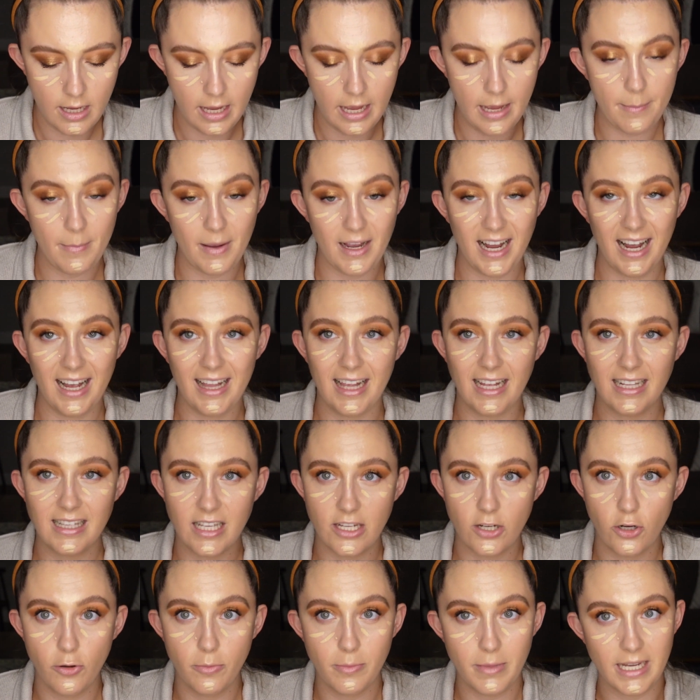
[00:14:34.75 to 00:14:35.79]
And by highlights, I
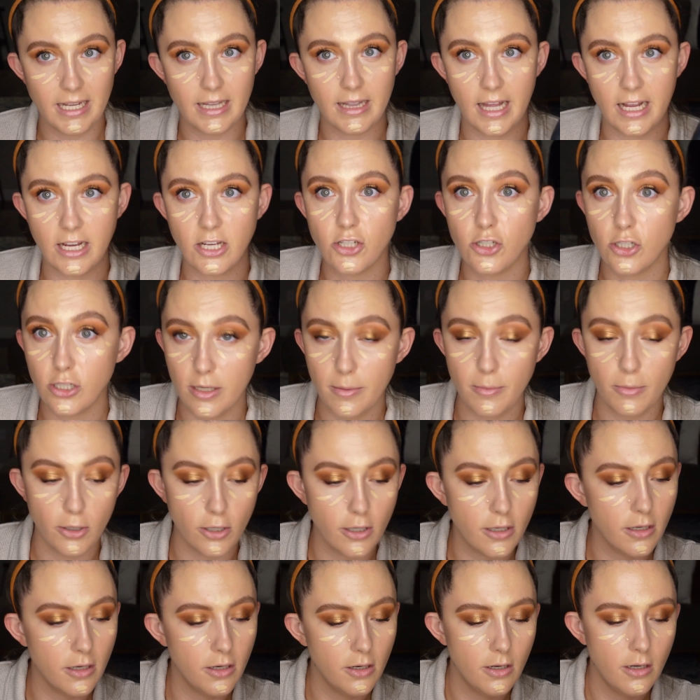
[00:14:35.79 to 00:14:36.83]
don't mean like
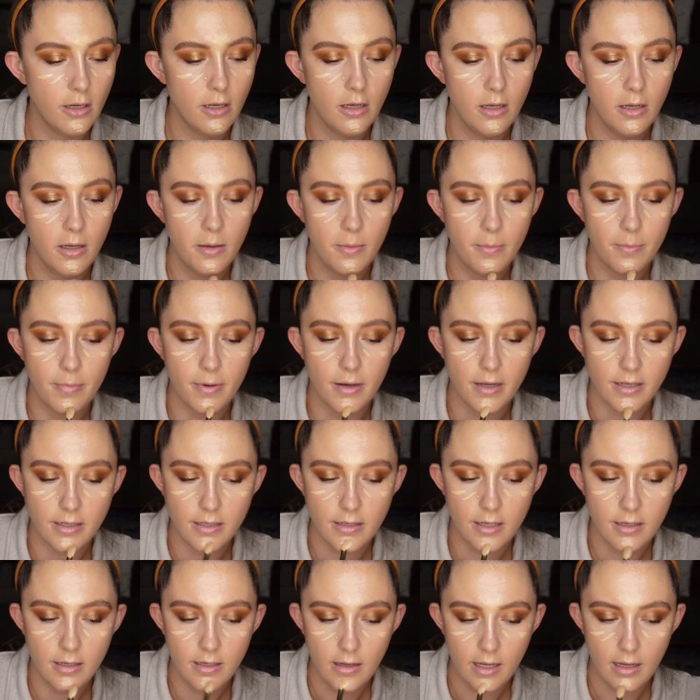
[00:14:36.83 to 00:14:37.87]
shimmer,
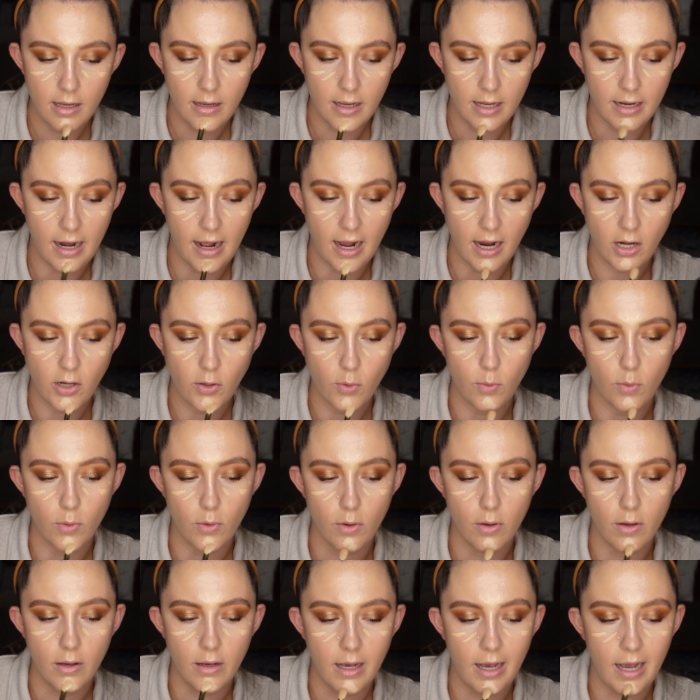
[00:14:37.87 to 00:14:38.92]
but an
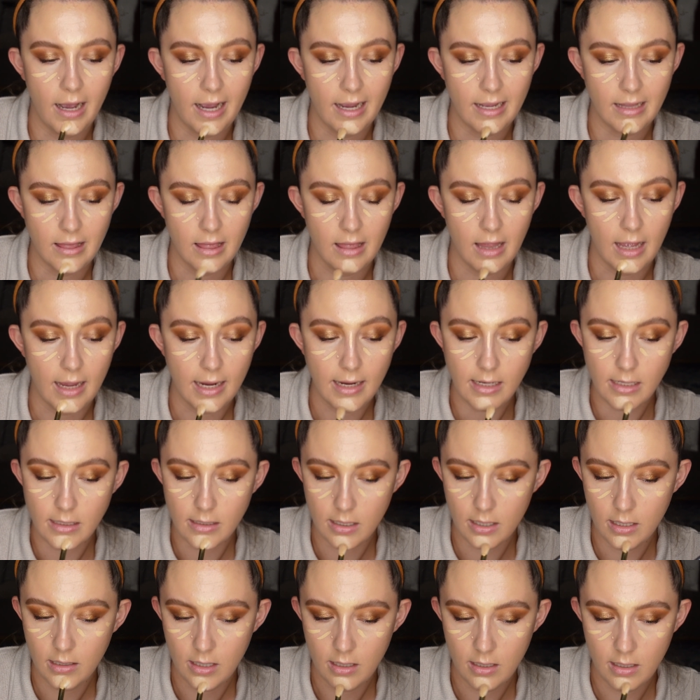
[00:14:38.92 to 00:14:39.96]
actual
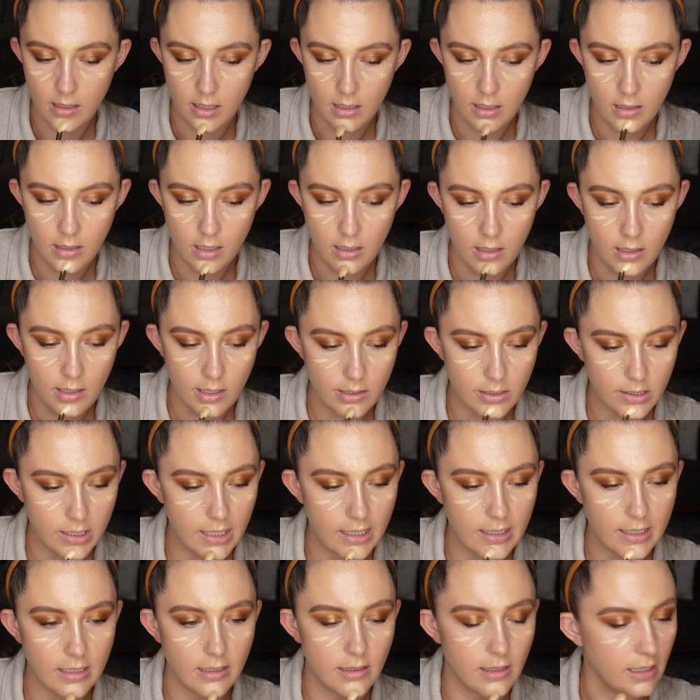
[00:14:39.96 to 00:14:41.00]
highlight. So
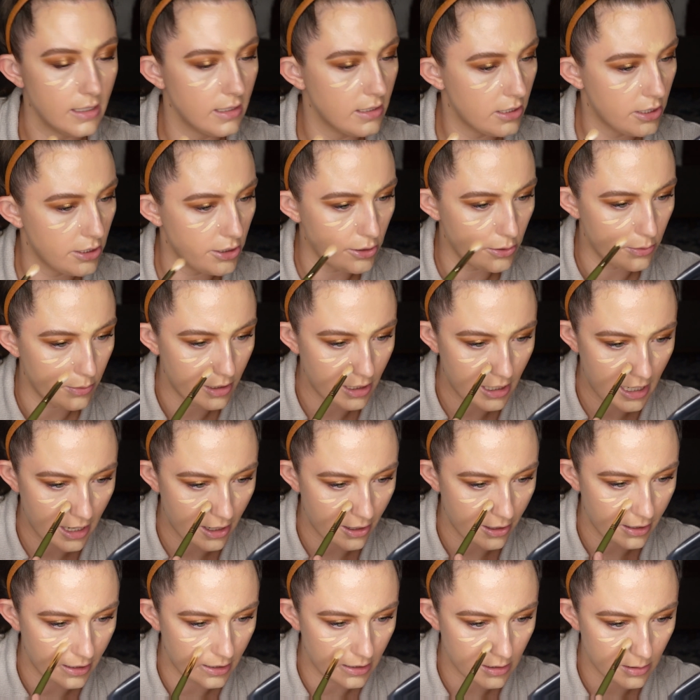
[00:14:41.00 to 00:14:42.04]
adding light to an
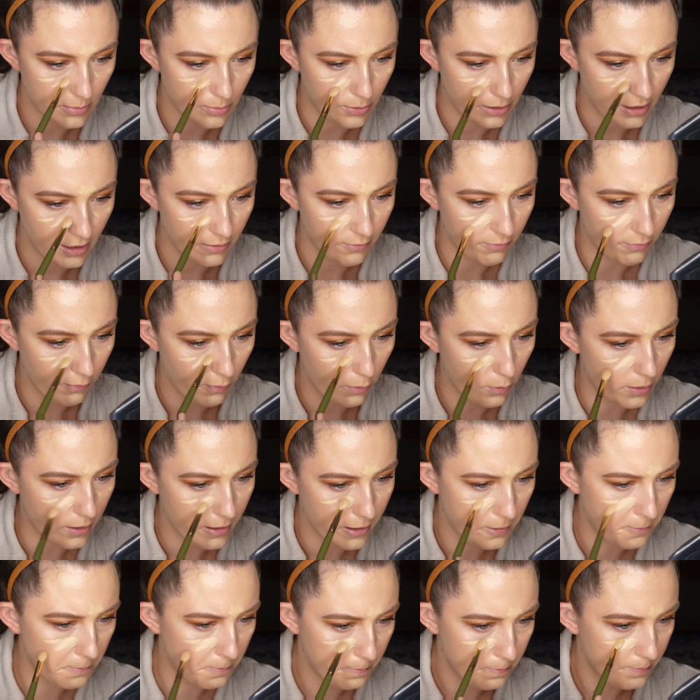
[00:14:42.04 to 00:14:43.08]
area to bring it
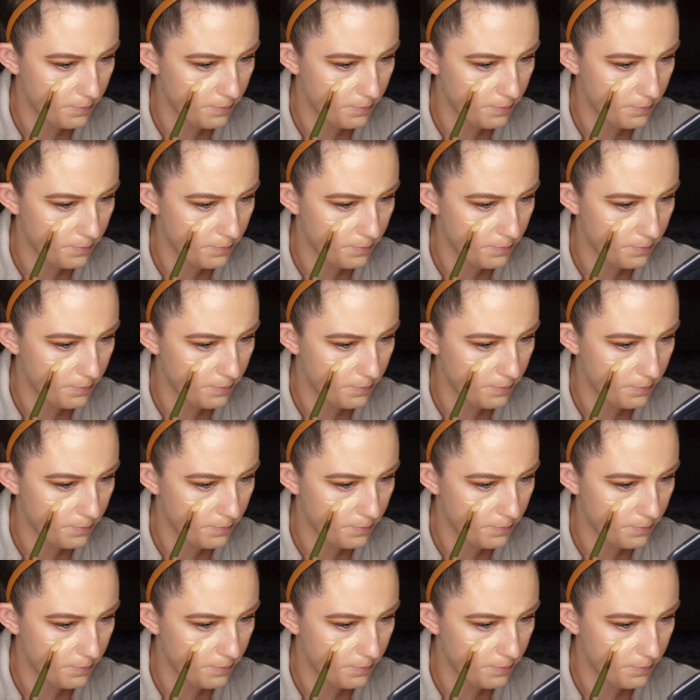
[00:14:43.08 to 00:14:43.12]
forward.